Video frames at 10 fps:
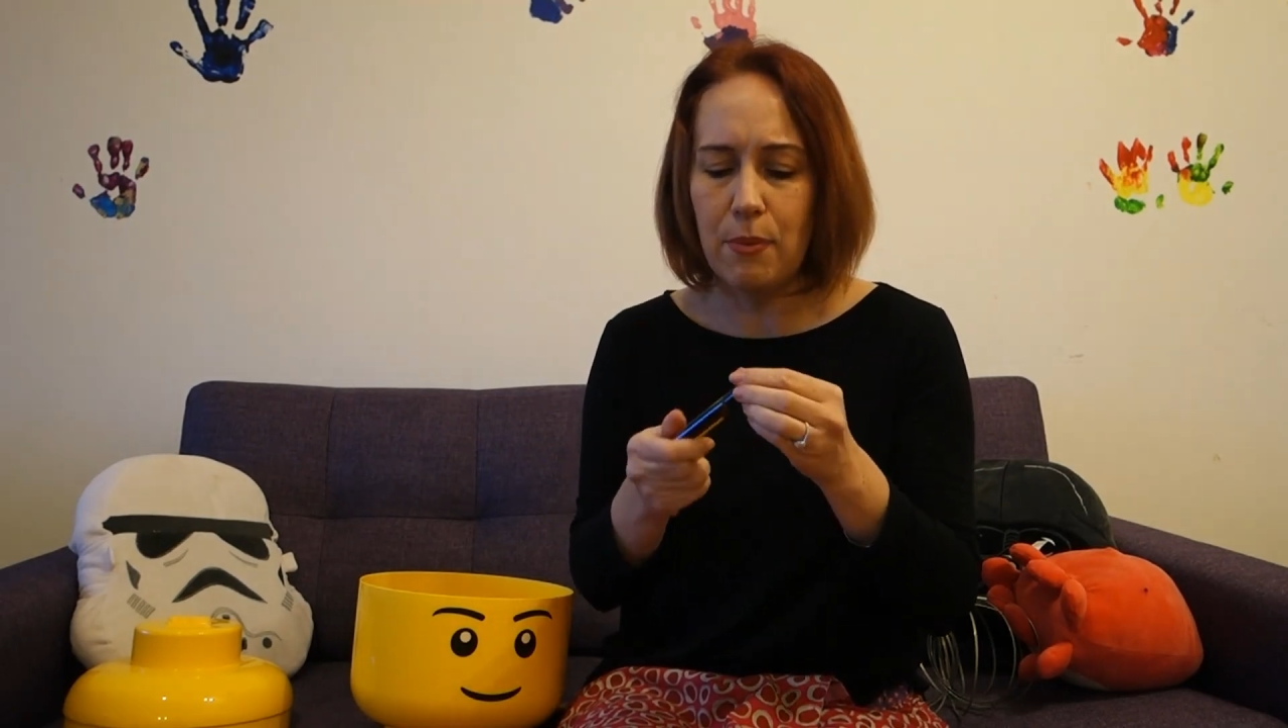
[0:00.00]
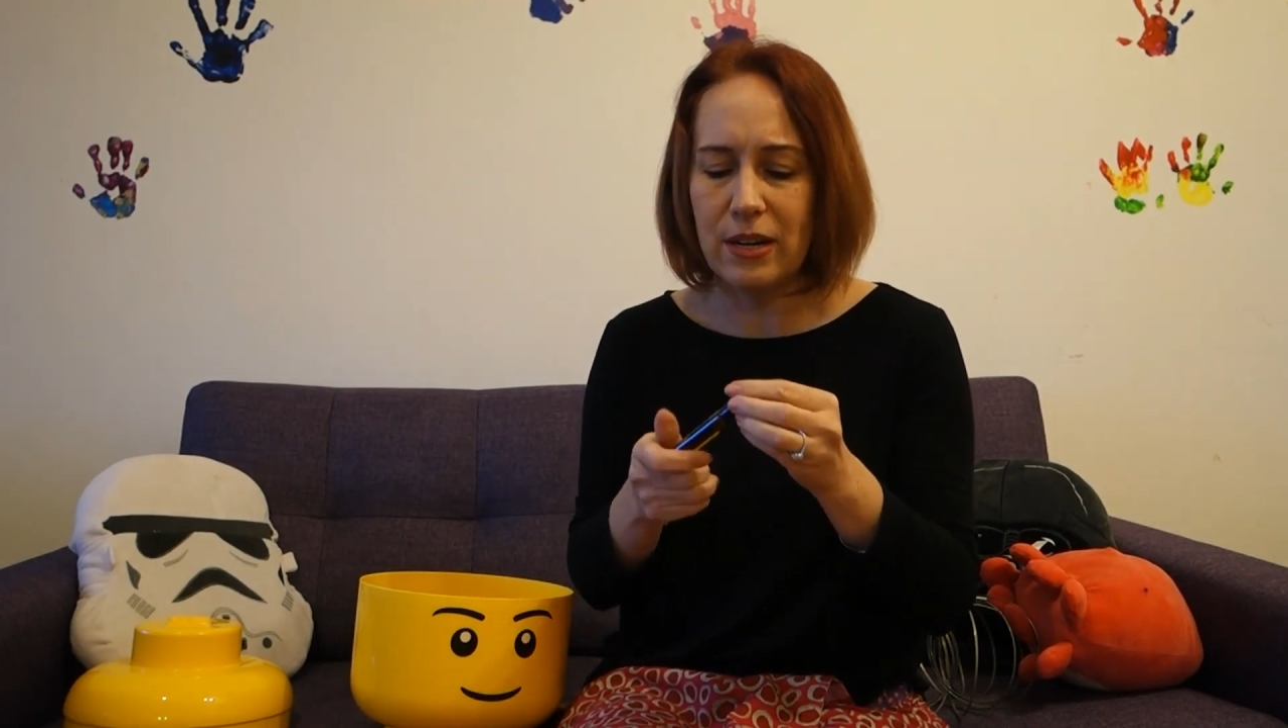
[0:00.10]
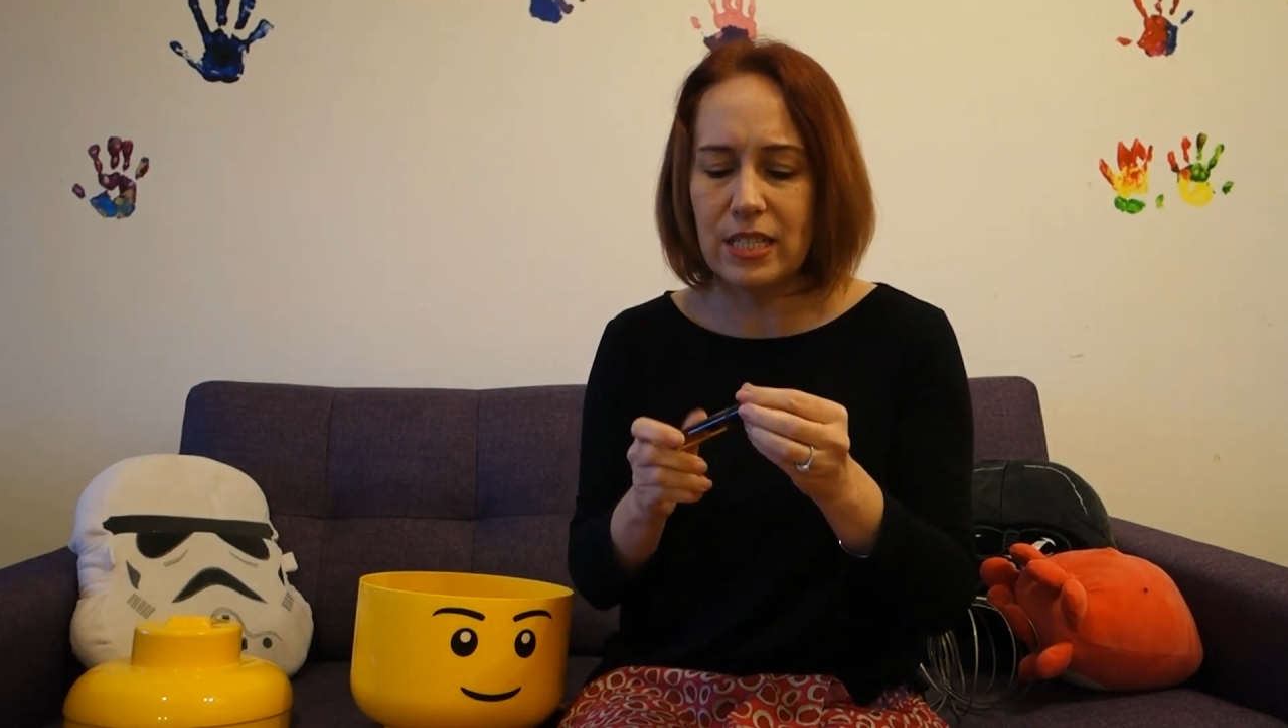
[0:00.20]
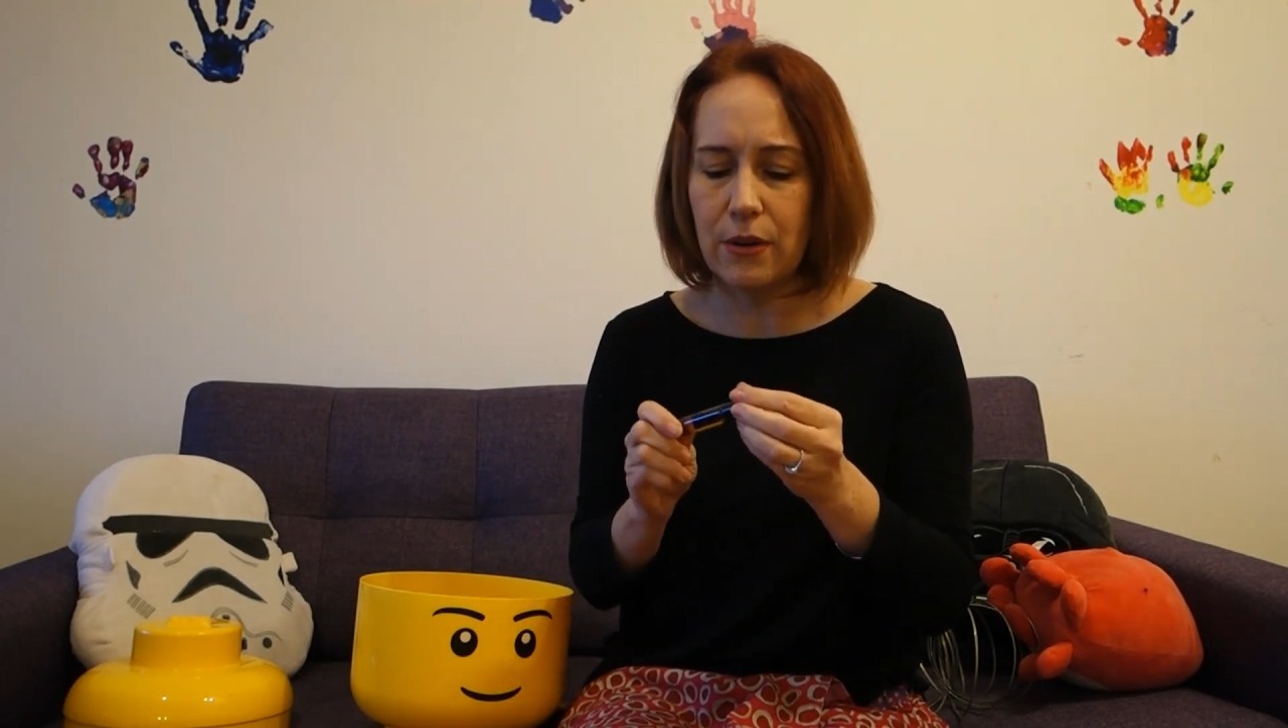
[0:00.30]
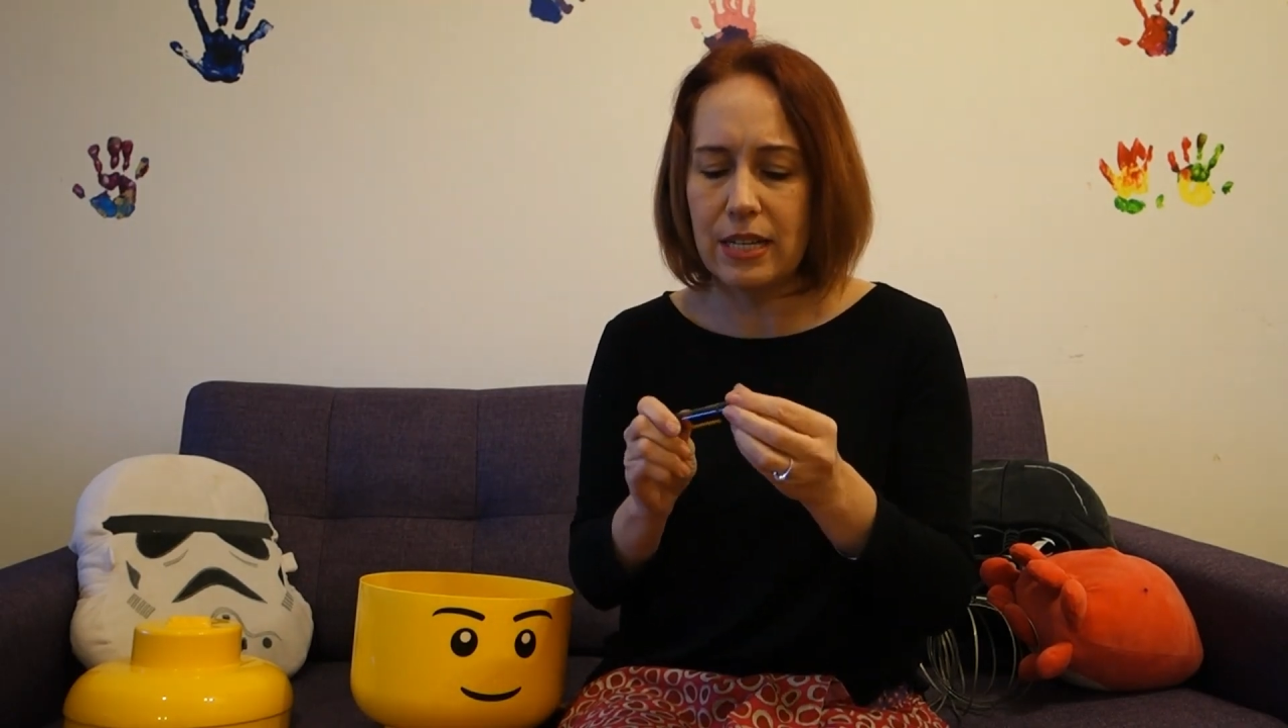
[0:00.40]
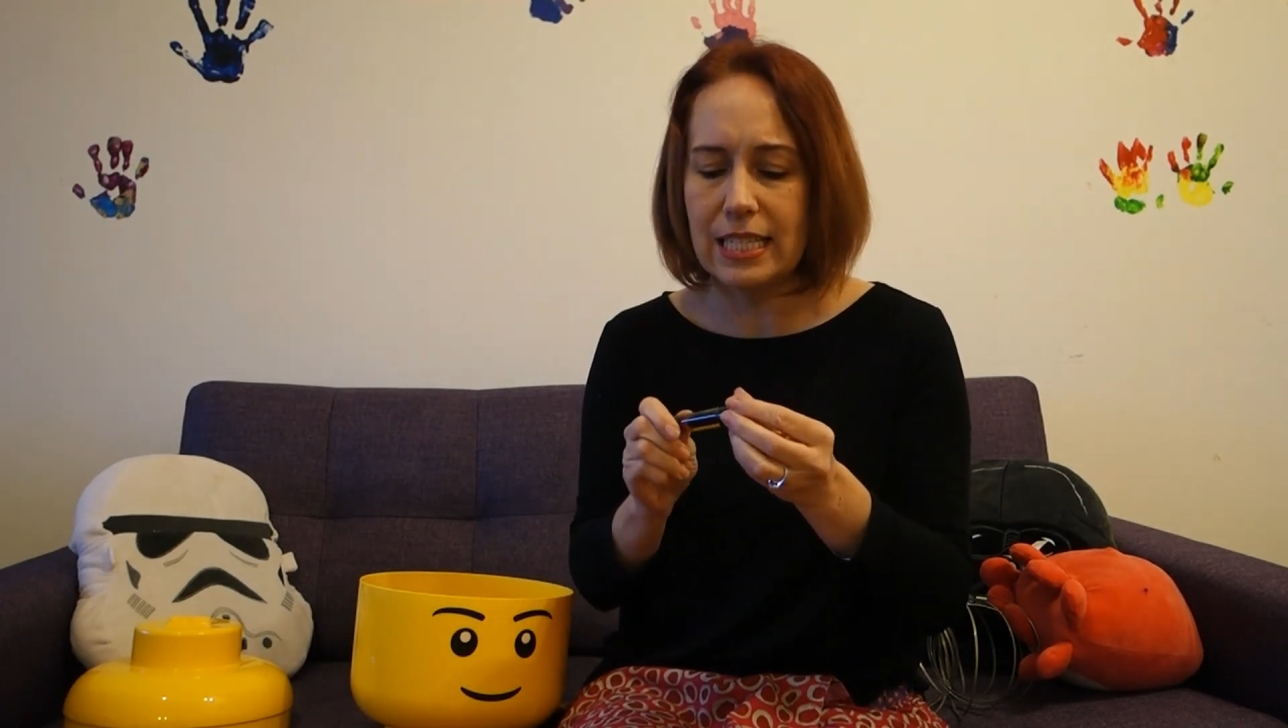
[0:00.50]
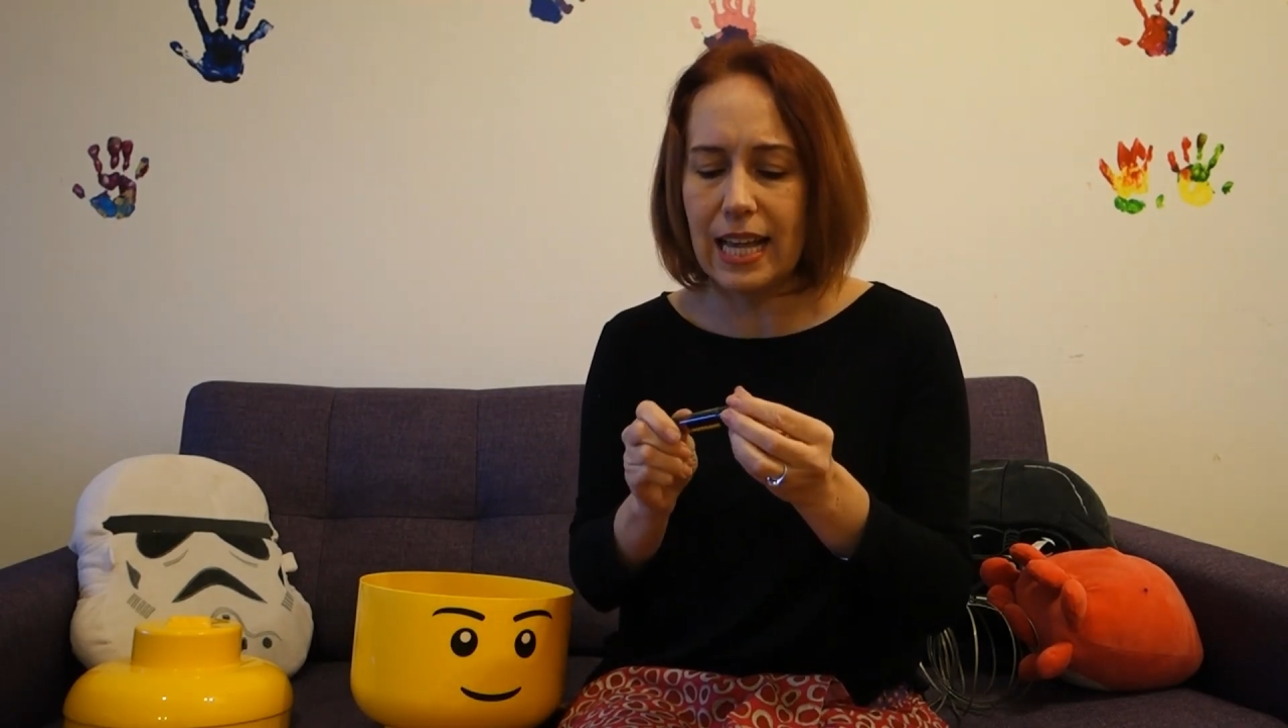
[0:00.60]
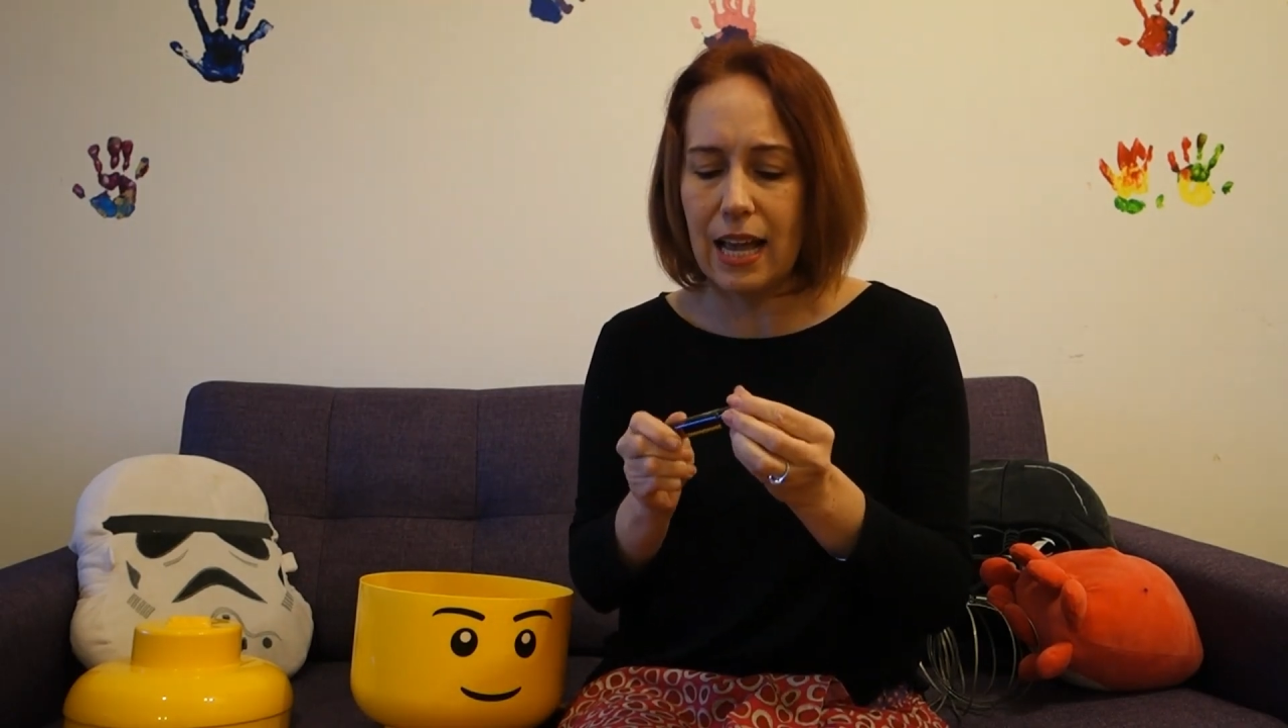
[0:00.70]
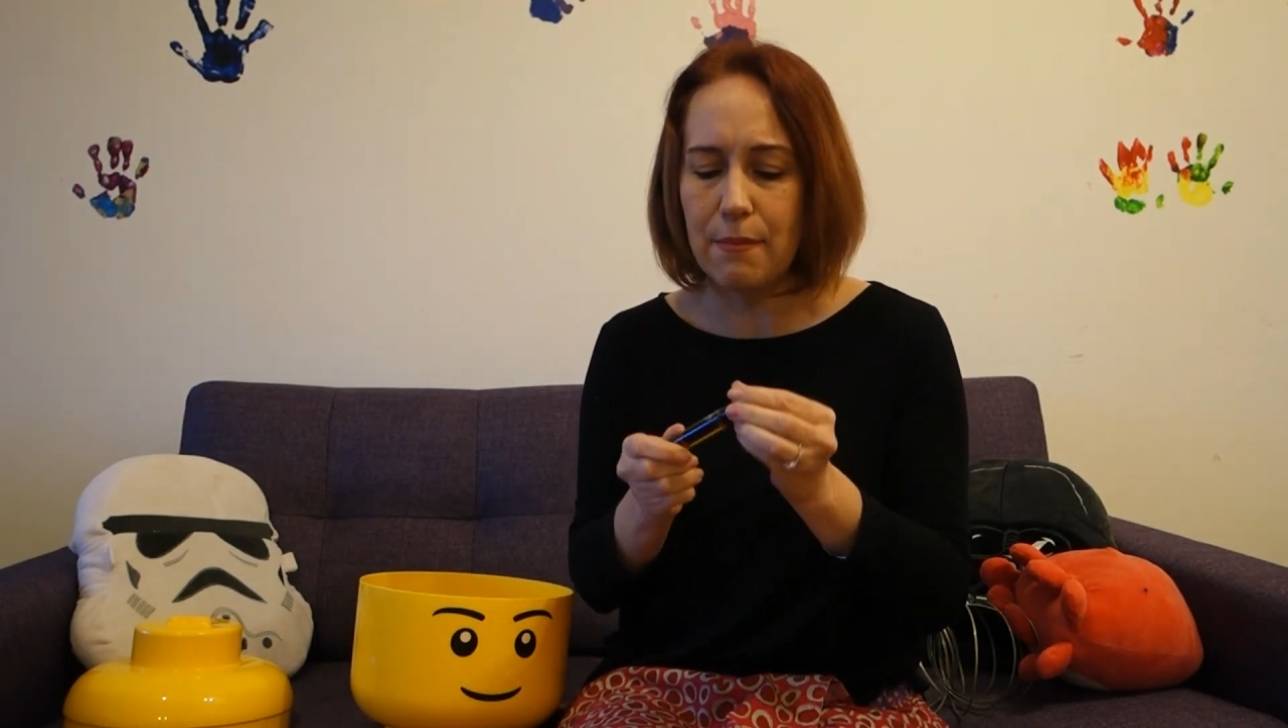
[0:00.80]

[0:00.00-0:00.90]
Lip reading: point I always say